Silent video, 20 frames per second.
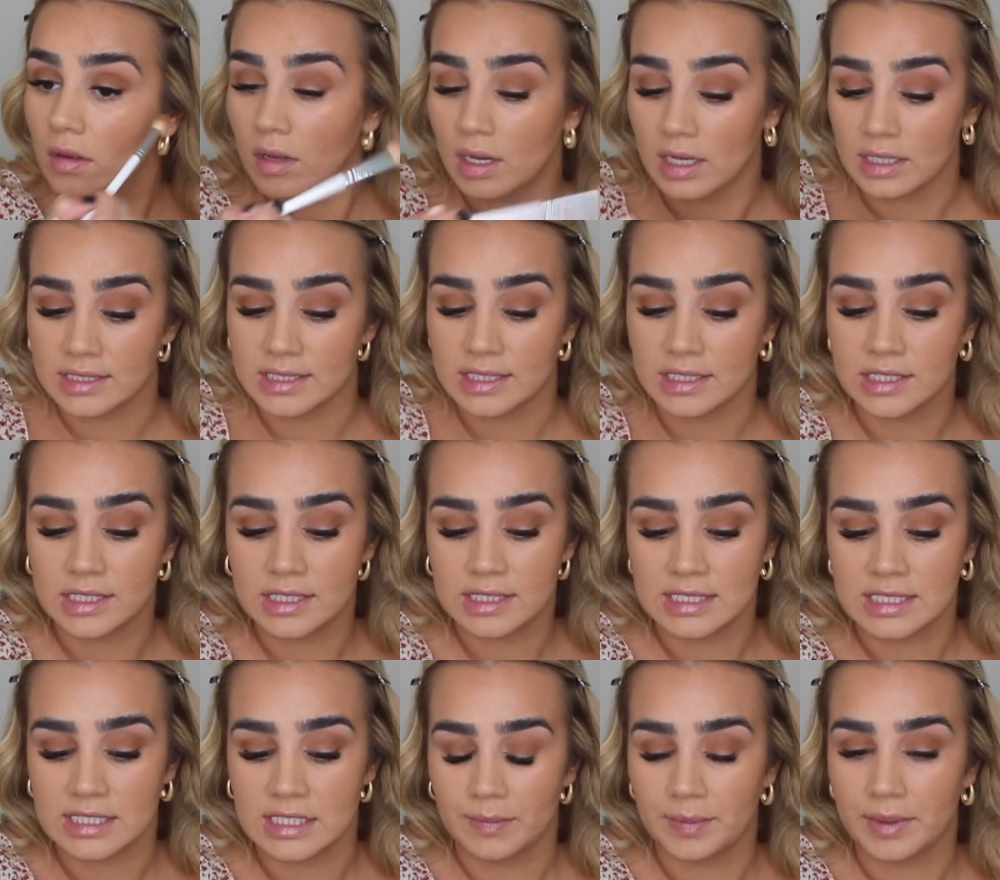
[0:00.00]
I did
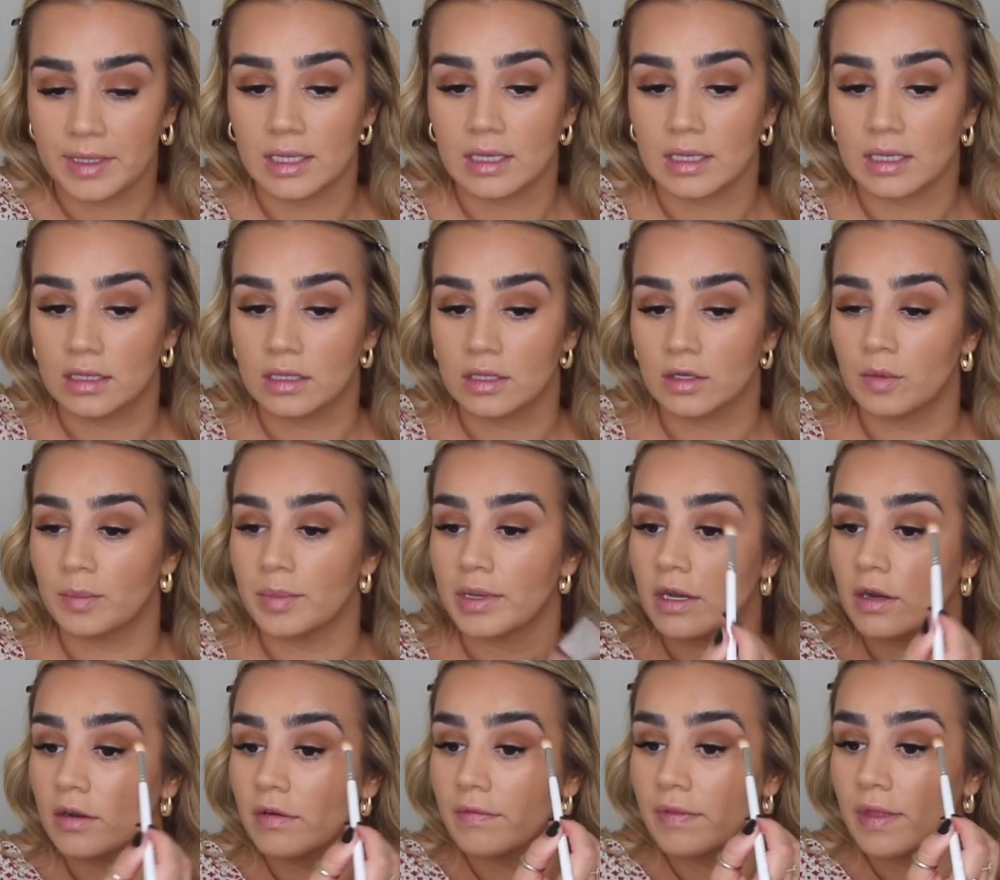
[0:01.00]
just dip it in a little
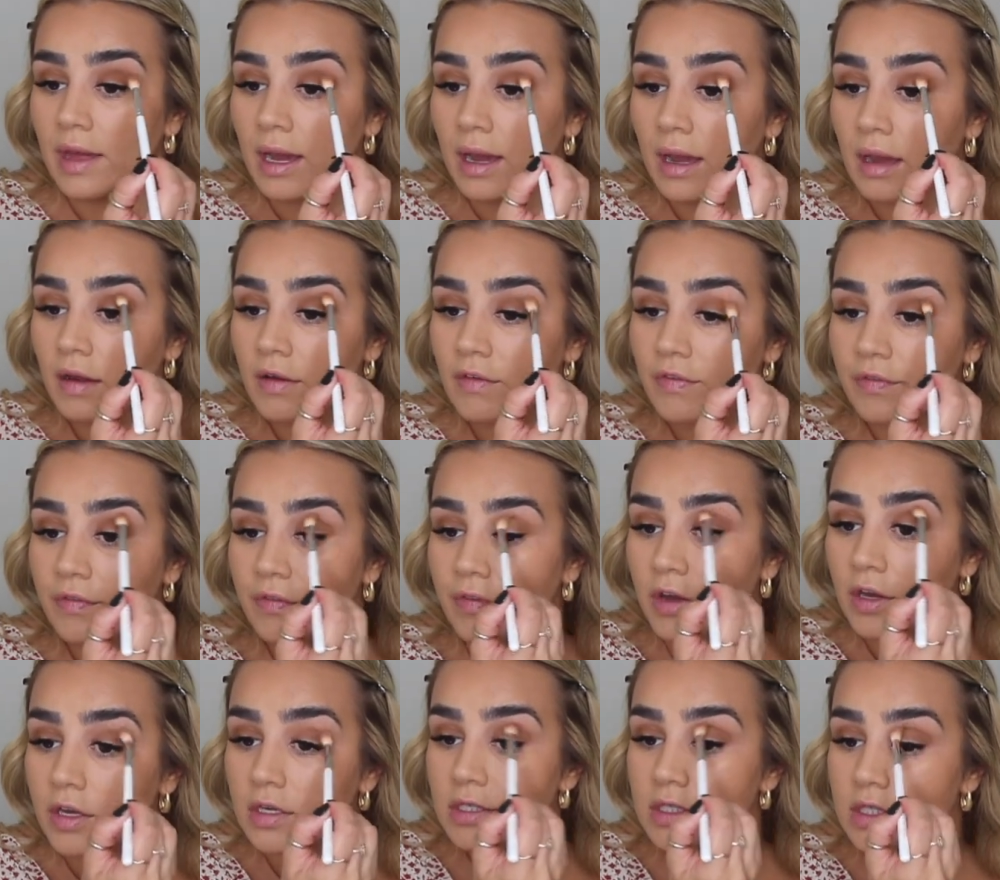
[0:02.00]
bit of that
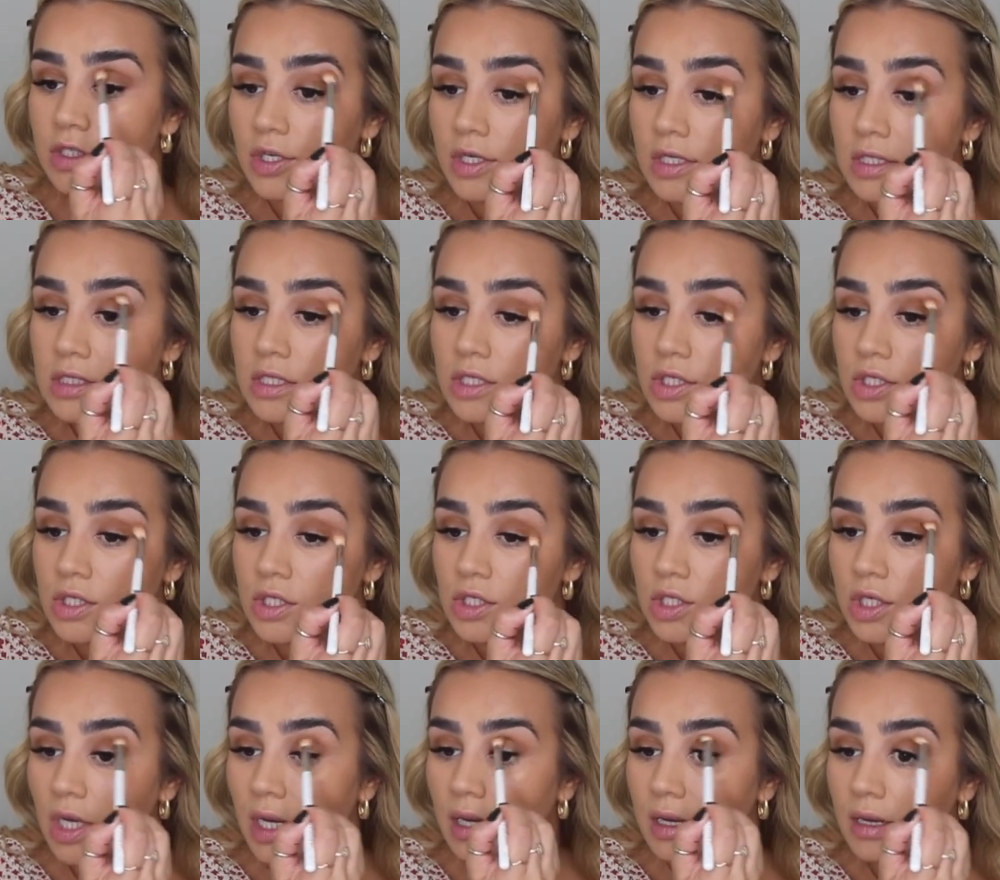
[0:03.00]
first transition
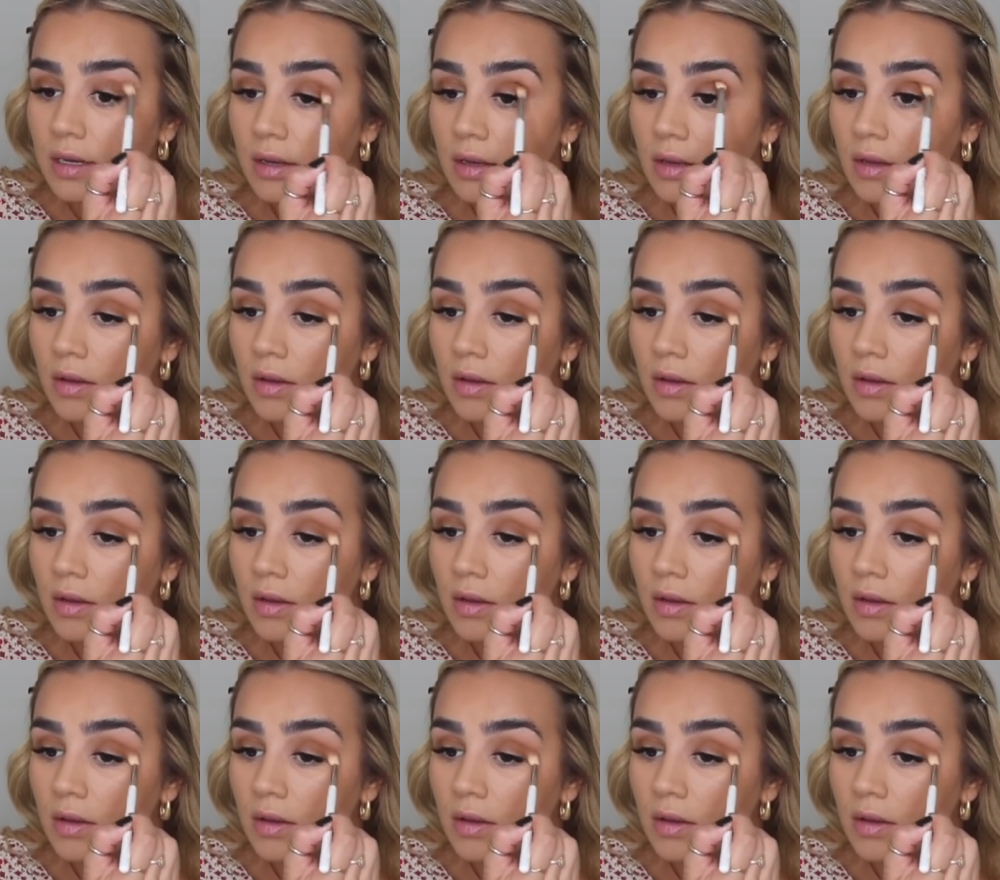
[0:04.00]
shade.